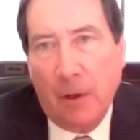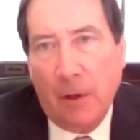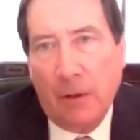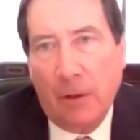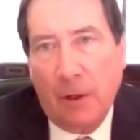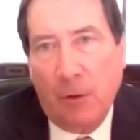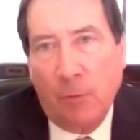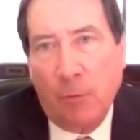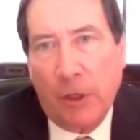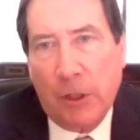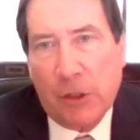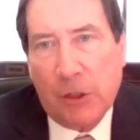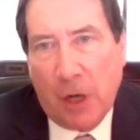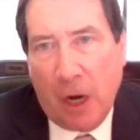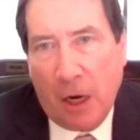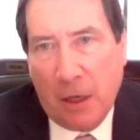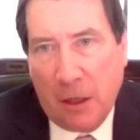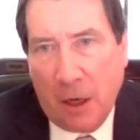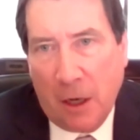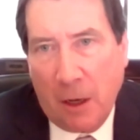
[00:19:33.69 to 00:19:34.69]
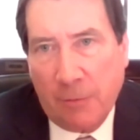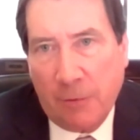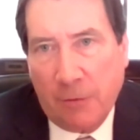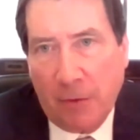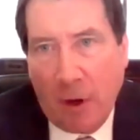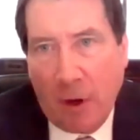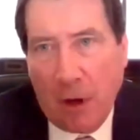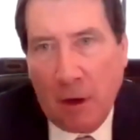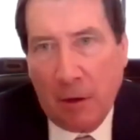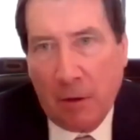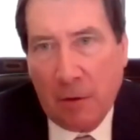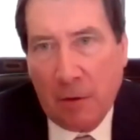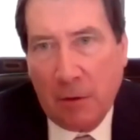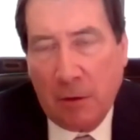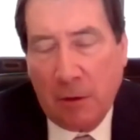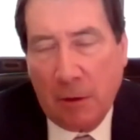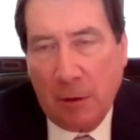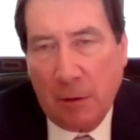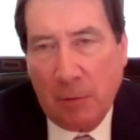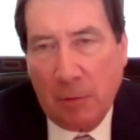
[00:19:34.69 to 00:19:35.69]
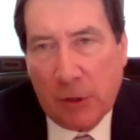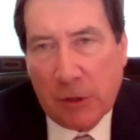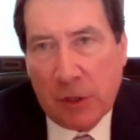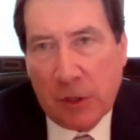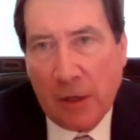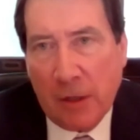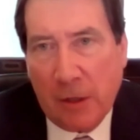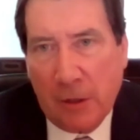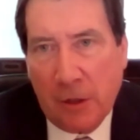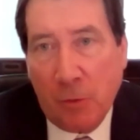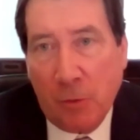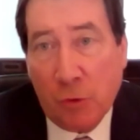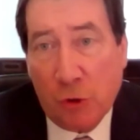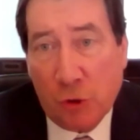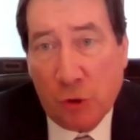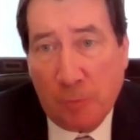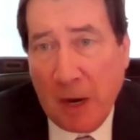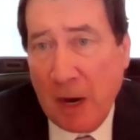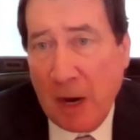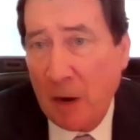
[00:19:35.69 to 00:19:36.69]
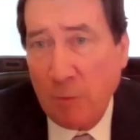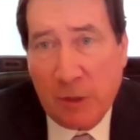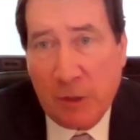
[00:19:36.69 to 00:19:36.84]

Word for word: Then we signed up, uh, we signed a deal with Japan.